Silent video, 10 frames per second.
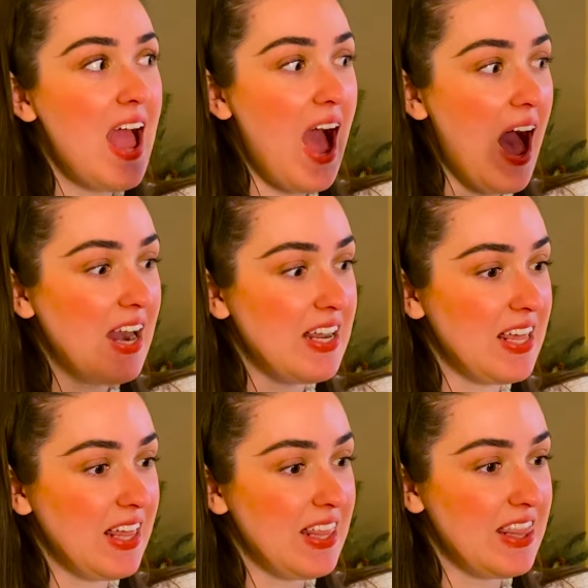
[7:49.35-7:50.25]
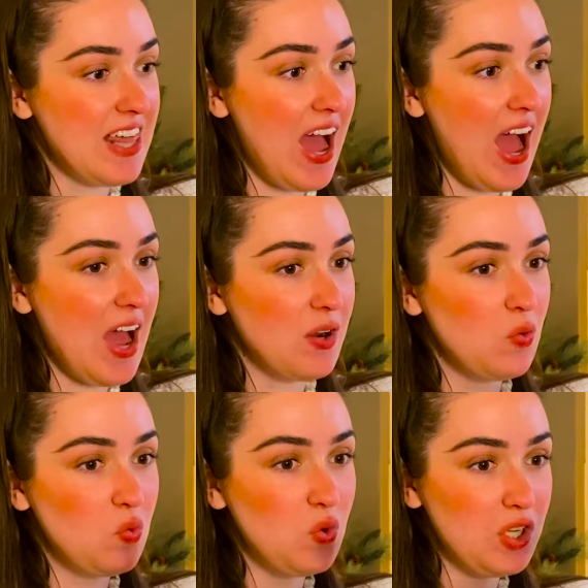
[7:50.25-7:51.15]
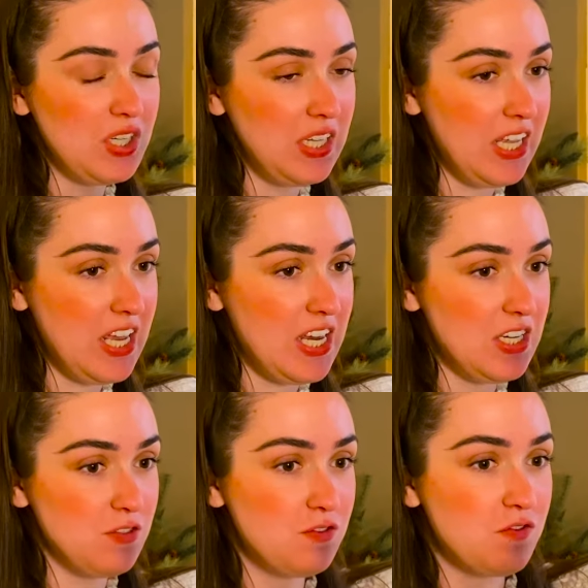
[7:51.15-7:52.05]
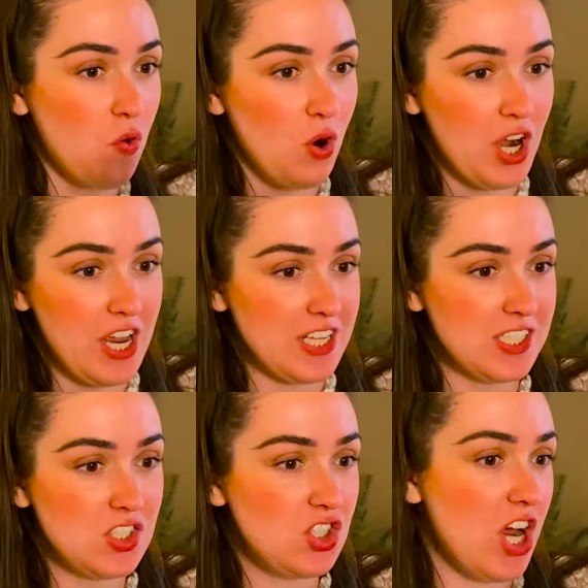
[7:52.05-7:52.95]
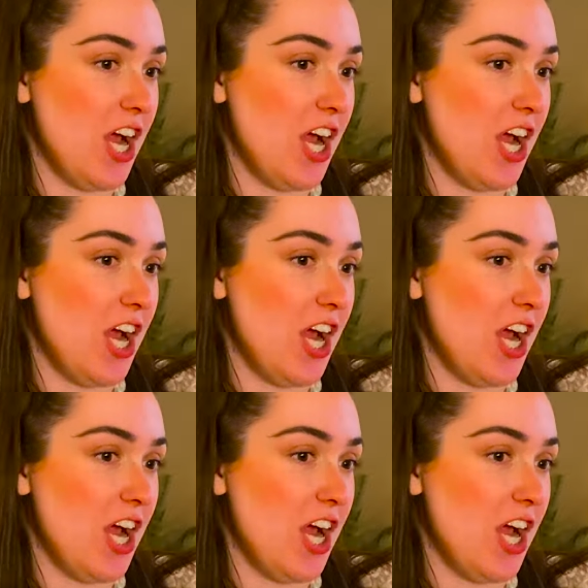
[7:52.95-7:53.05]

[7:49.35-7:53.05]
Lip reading: adding that woodland forest.